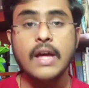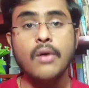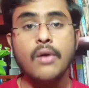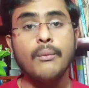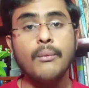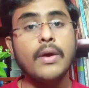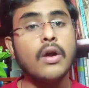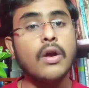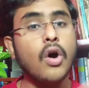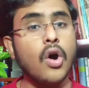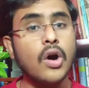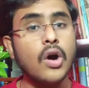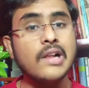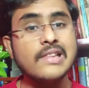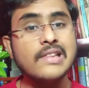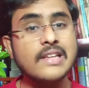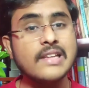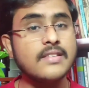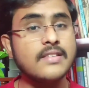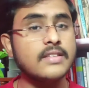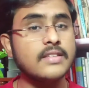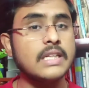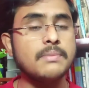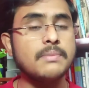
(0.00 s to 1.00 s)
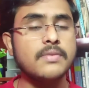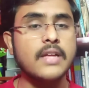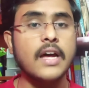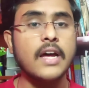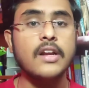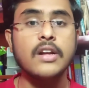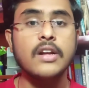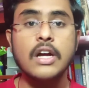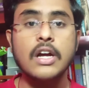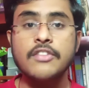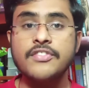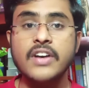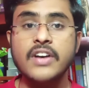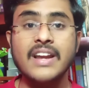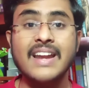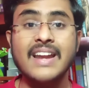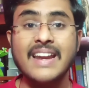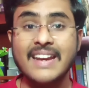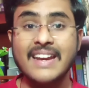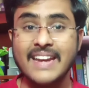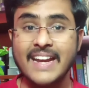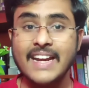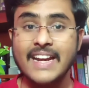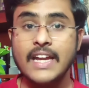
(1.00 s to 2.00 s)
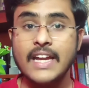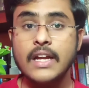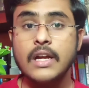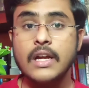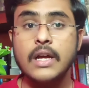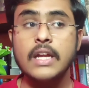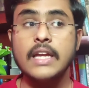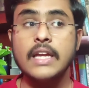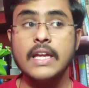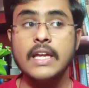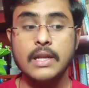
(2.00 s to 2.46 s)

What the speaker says: Well, all these tips are for reading